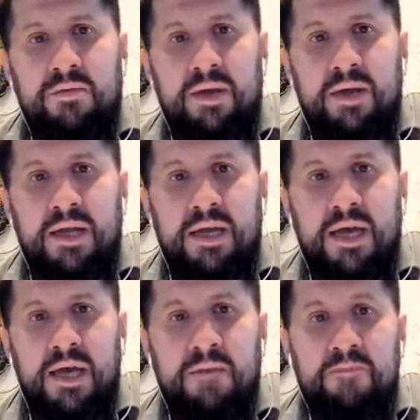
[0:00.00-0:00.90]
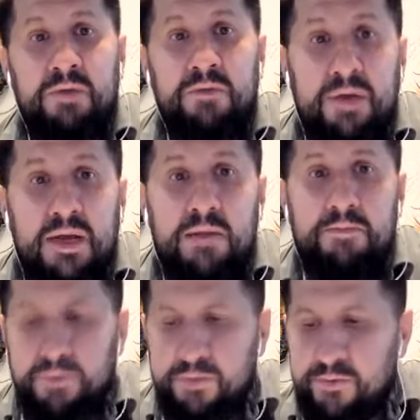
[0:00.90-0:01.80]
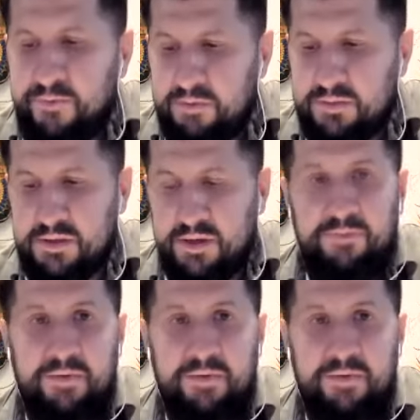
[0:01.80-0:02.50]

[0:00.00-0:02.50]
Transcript: when he can really prove himself,